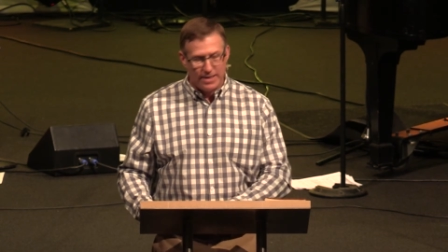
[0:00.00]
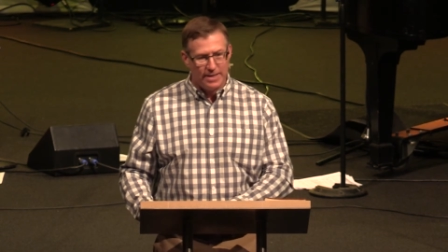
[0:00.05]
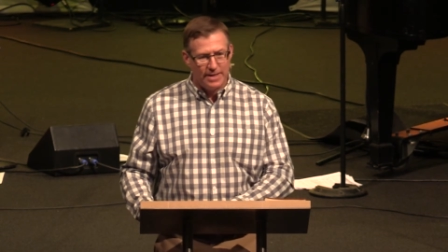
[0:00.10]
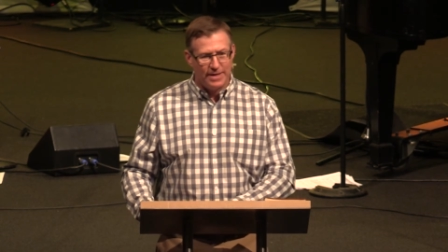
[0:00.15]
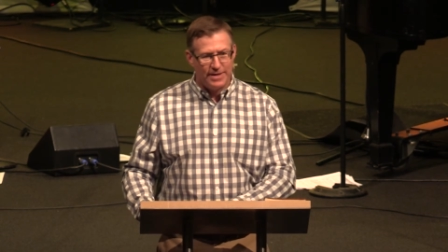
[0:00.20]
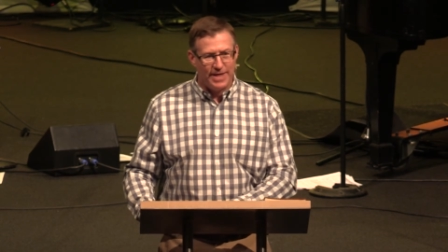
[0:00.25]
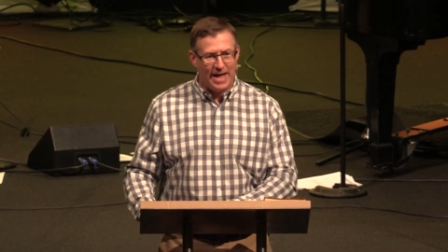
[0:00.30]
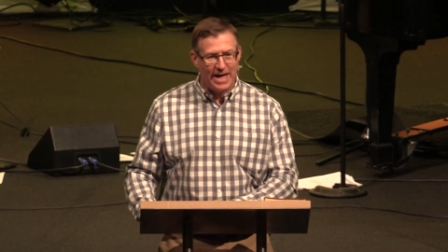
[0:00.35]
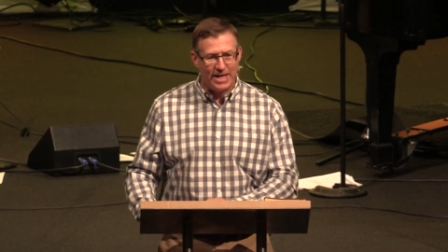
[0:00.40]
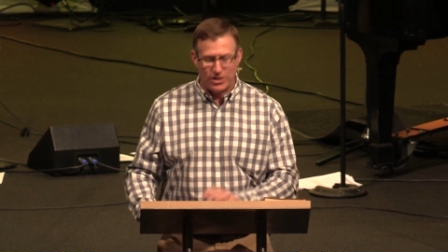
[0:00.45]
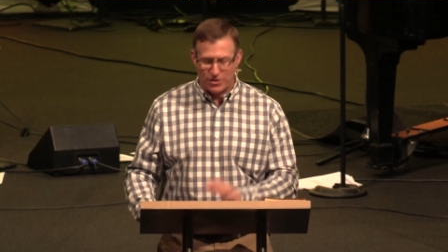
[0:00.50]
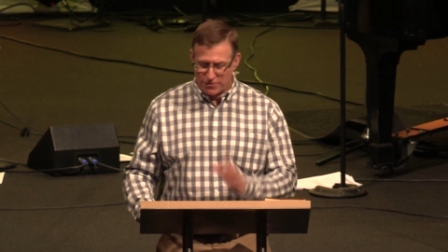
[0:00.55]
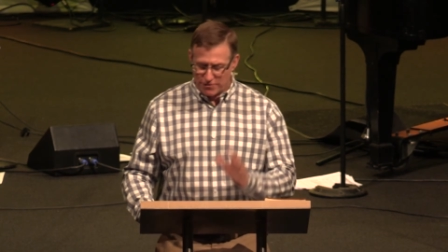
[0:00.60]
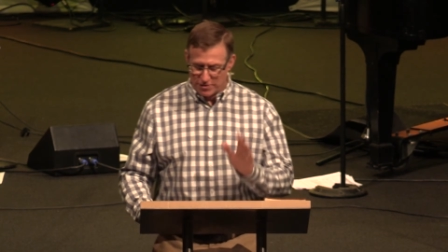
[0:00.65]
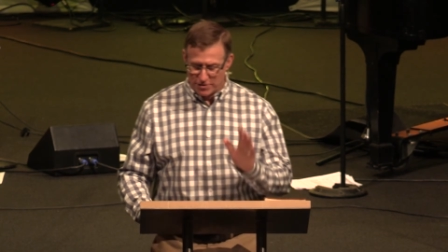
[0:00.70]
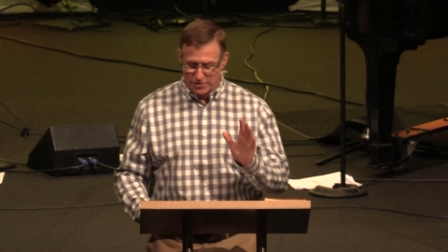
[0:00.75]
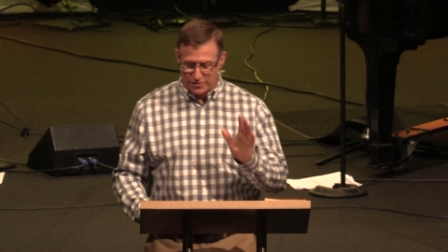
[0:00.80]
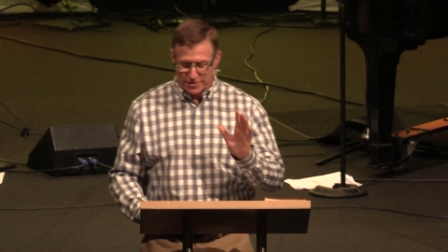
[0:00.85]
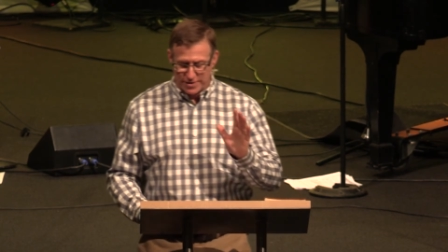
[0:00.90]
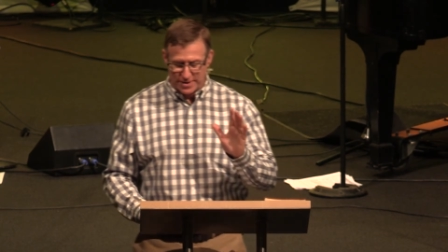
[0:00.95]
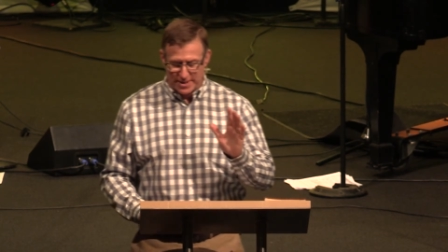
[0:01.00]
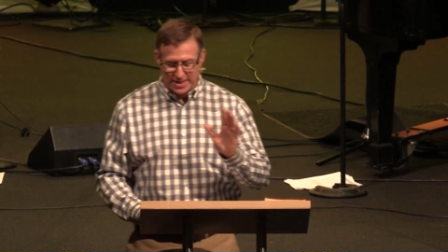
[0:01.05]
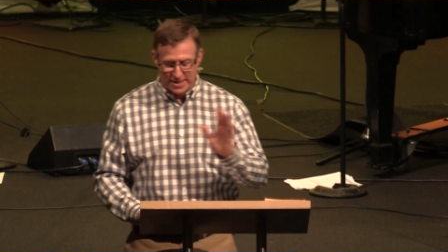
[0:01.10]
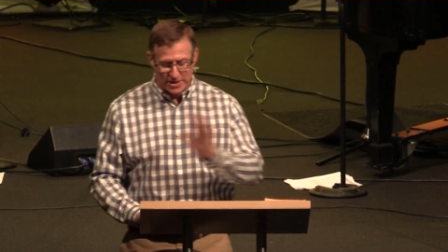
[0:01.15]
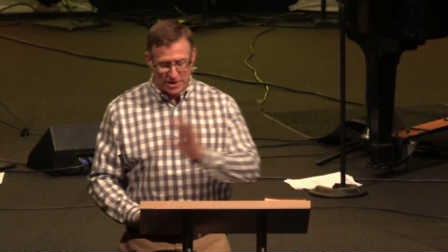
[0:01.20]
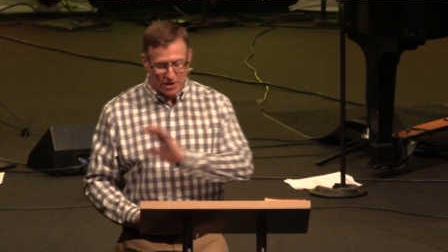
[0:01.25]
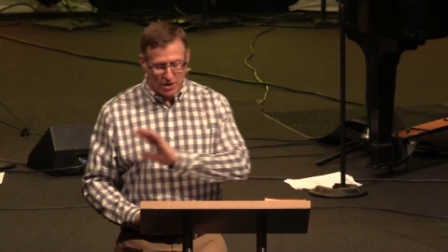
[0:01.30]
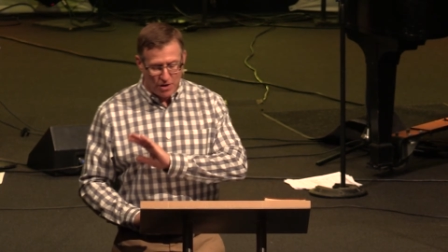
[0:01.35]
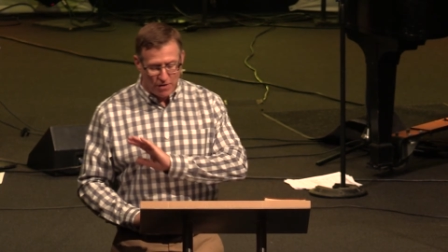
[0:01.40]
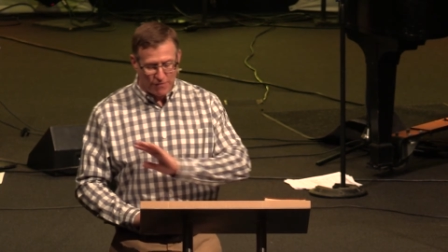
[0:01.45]
That truth is
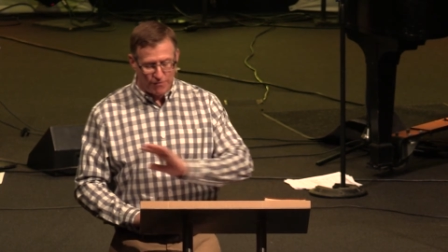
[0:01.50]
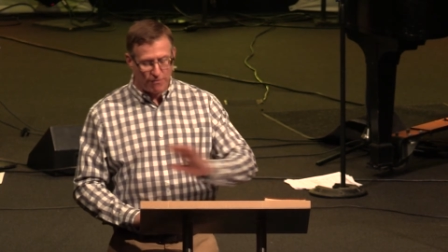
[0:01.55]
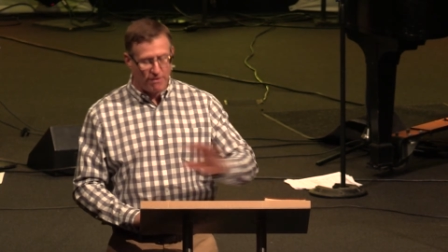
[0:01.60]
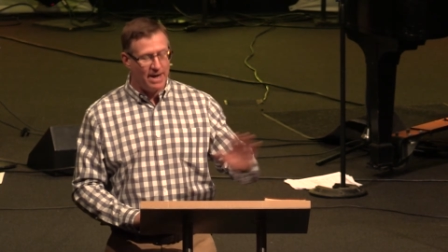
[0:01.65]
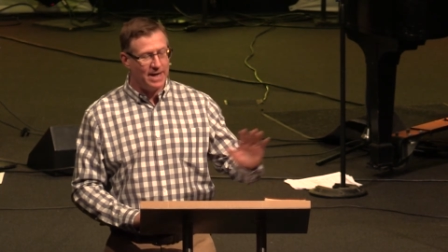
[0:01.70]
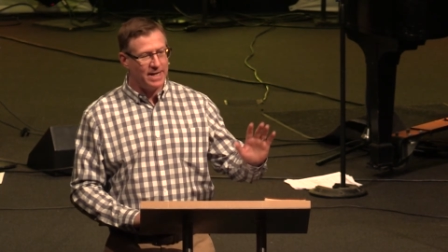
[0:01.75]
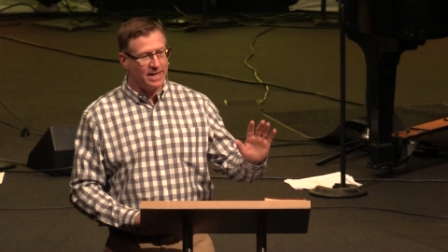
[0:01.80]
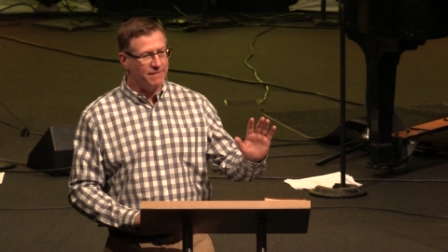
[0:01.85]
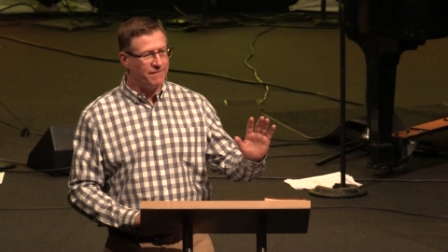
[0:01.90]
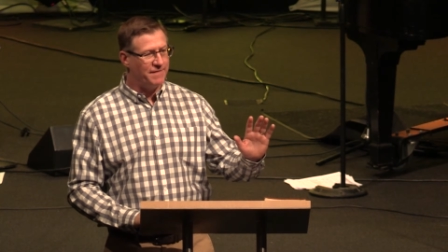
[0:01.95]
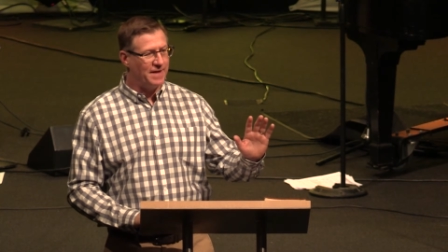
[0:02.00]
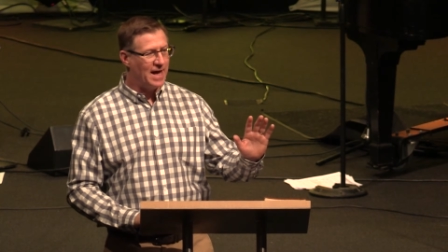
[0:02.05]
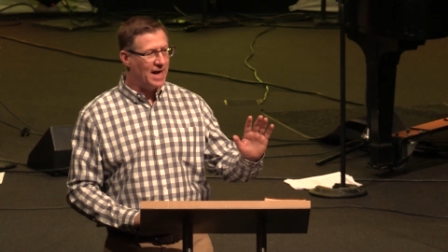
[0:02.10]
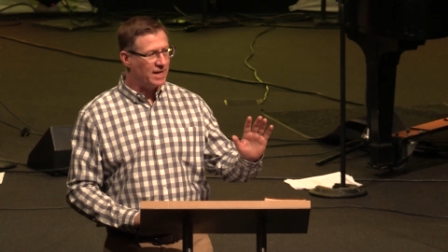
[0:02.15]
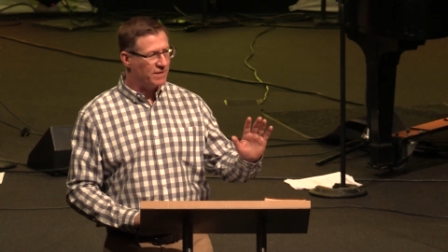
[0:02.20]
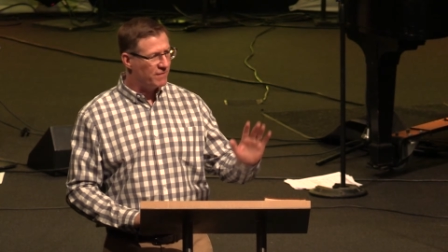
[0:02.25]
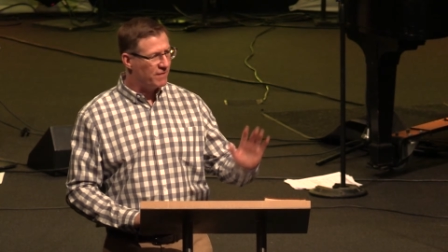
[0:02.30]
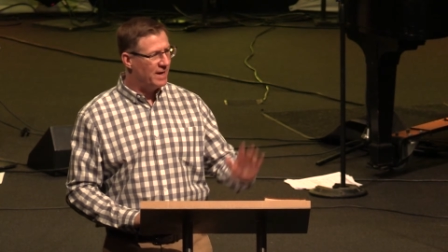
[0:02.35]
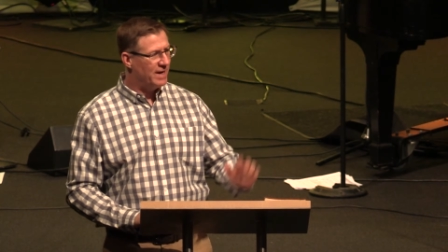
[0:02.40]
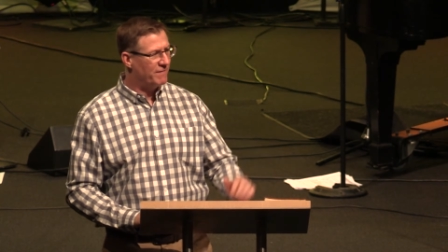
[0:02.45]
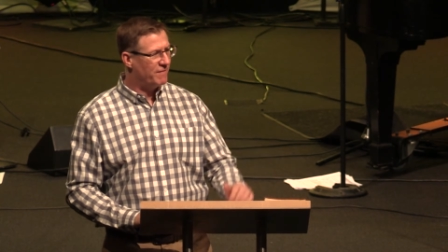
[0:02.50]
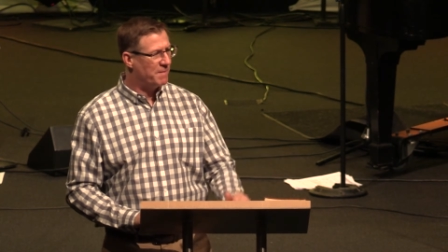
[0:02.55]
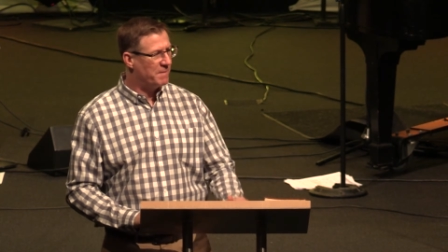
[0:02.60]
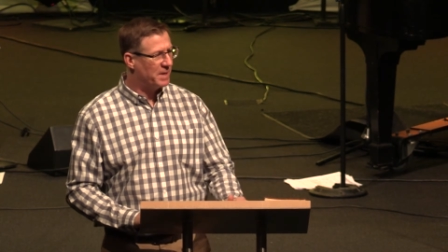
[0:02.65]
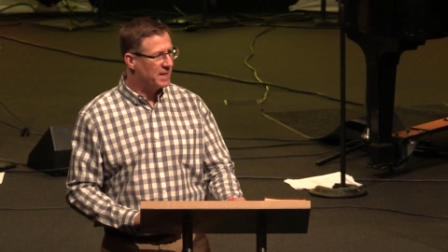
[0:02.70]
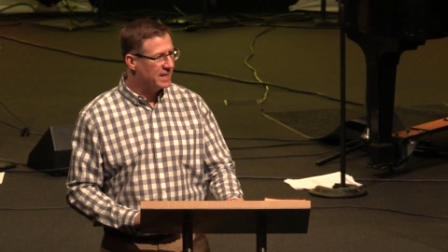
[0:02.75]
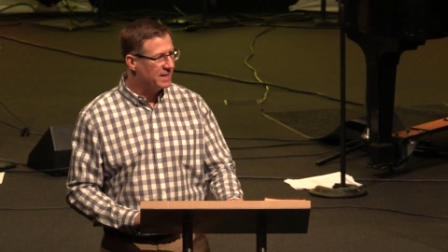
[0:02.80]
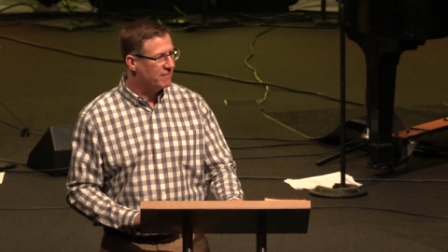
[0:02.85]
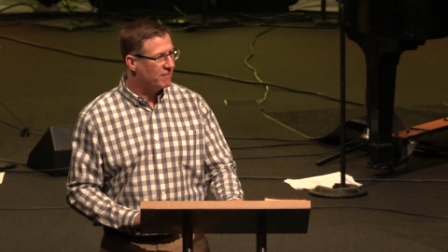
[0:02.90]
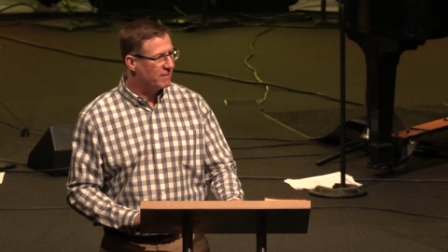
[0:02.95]
the overriding fact for every
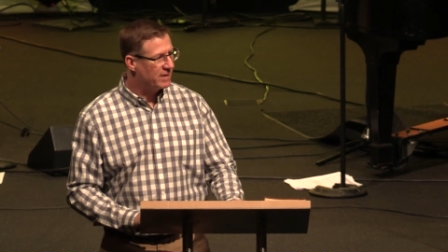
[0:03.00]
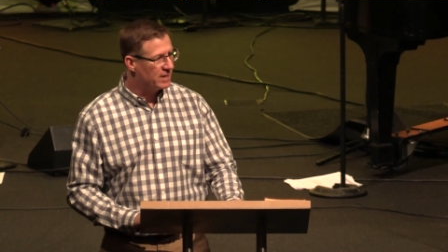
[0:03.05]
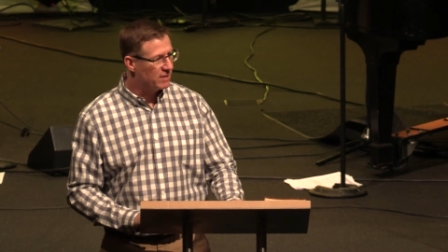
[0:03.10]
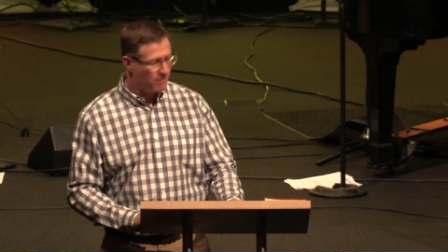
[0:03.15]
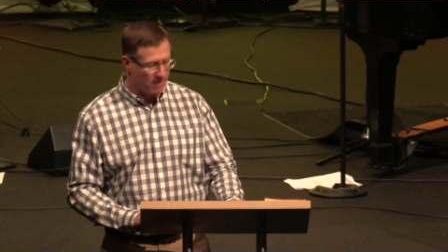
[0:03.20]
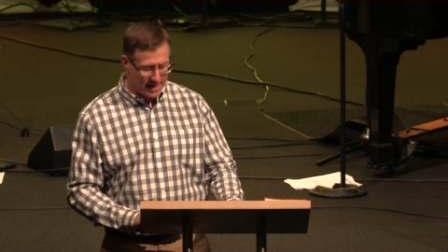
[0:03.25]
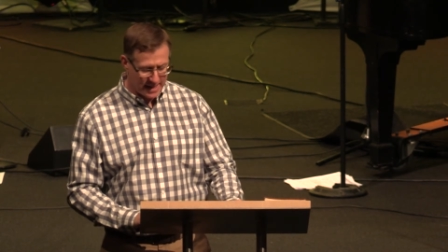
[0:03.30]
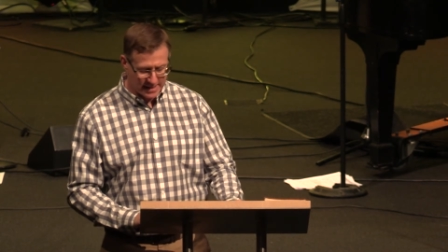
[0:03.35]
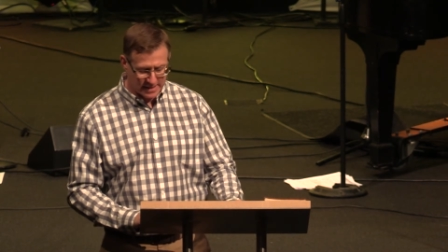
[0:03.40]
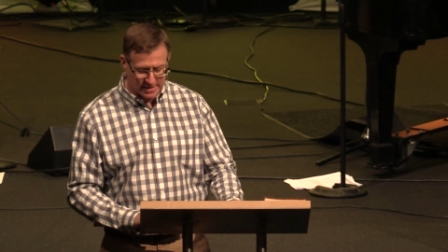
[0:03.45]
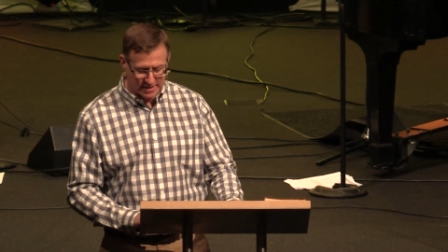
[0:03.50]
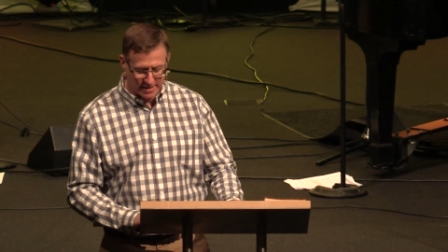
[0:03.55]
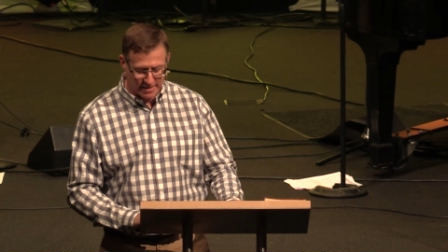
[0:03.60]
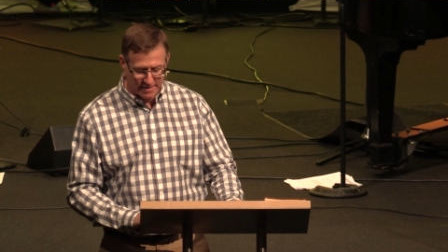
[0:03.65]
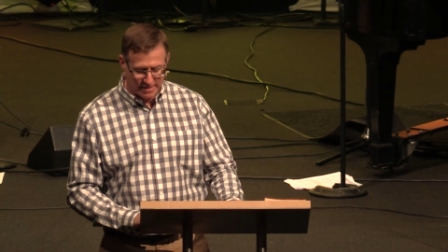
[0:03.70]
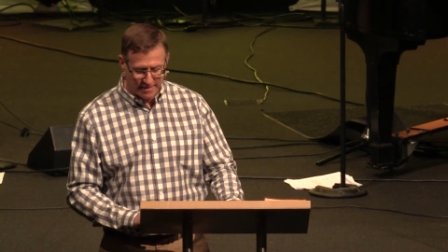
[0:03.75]
believer in Christ.